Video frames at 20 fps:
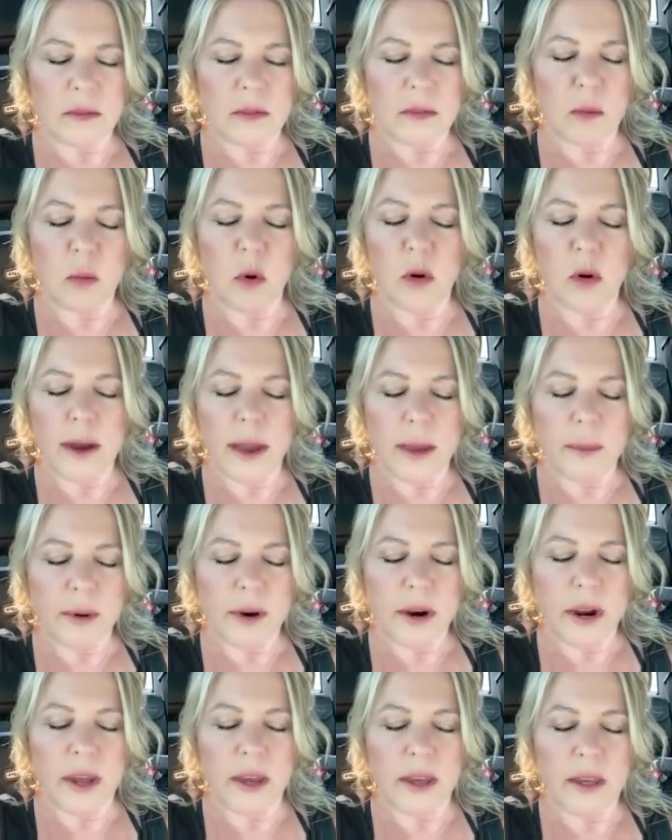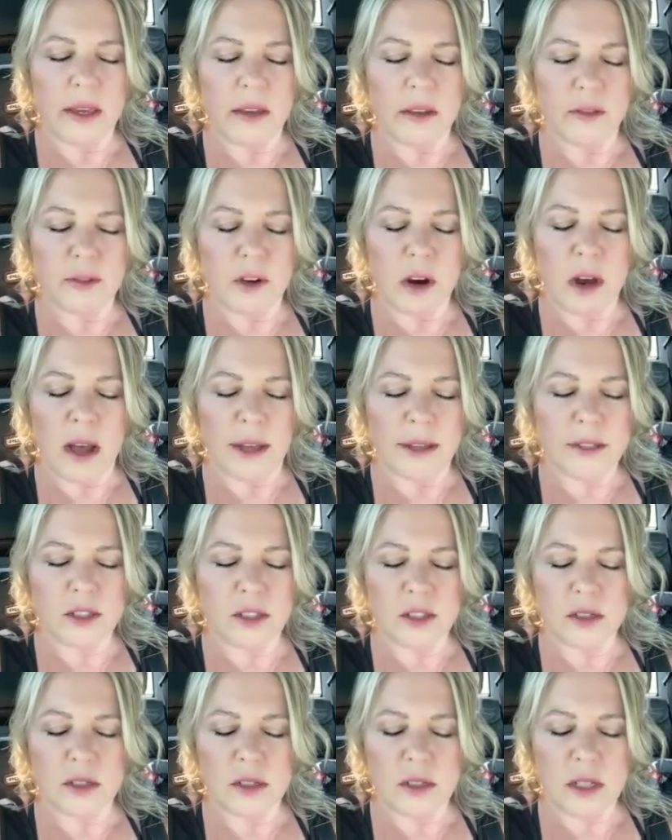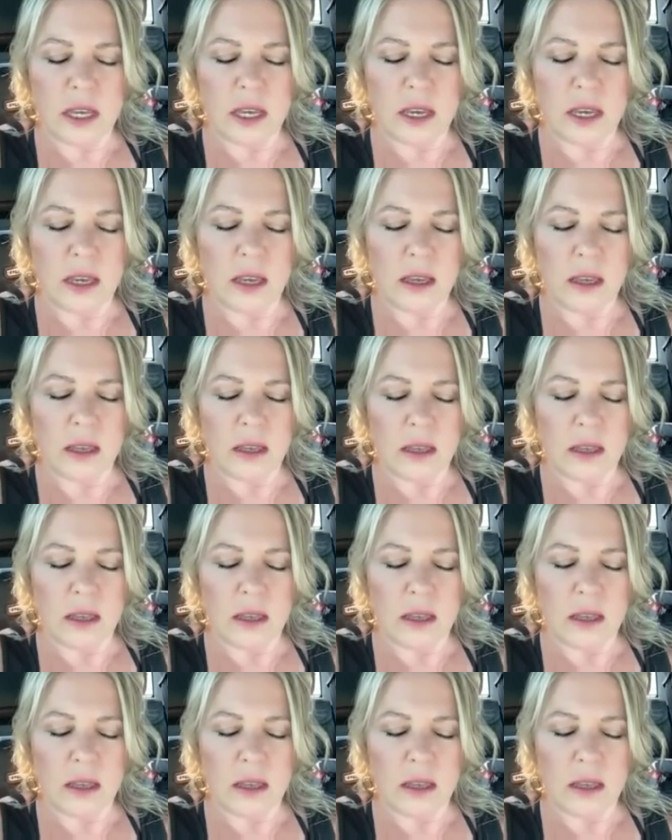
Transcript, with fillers: The more I pray for eyes to see,